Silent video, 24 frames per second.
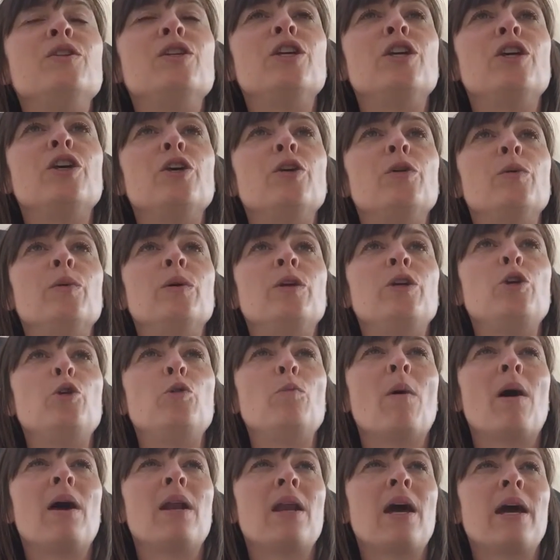do? You
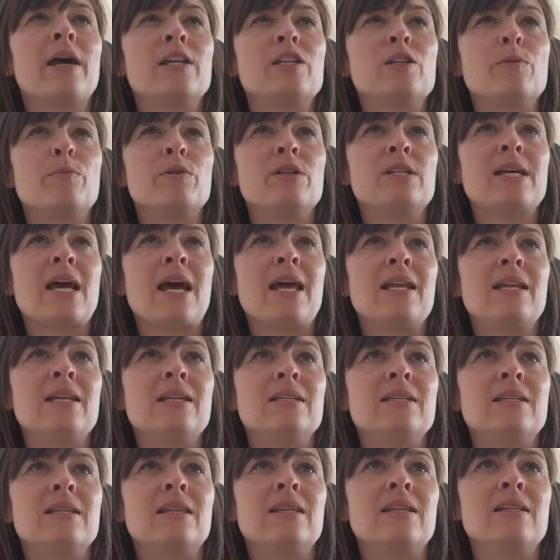might like to
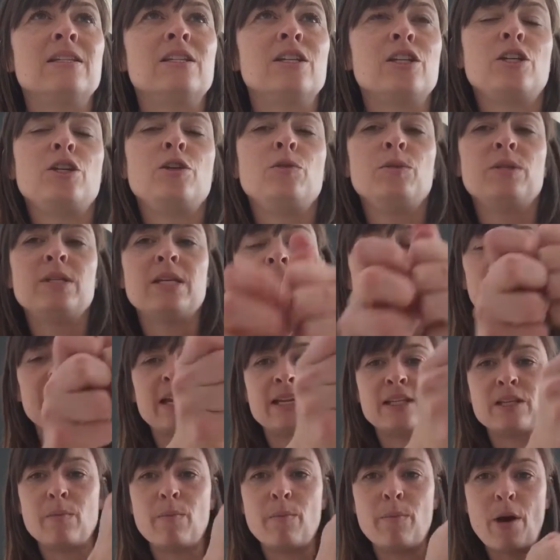pretend to use it like
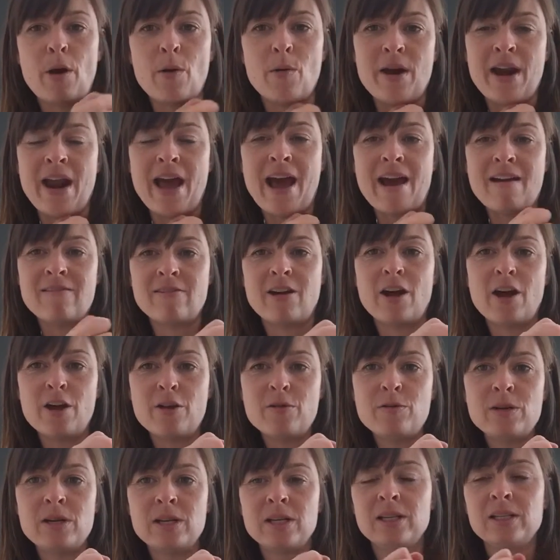as a bow and
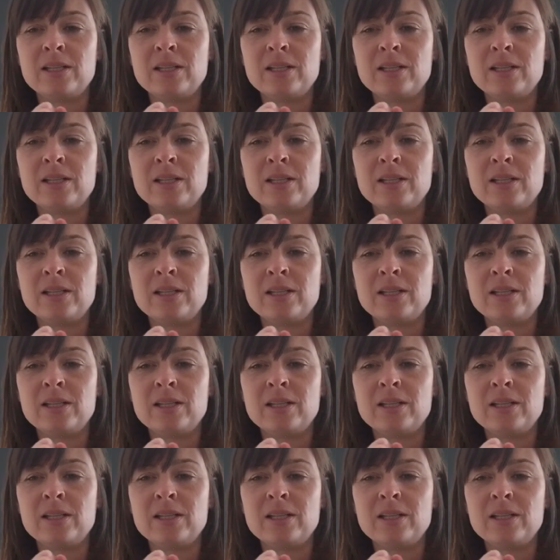arrow.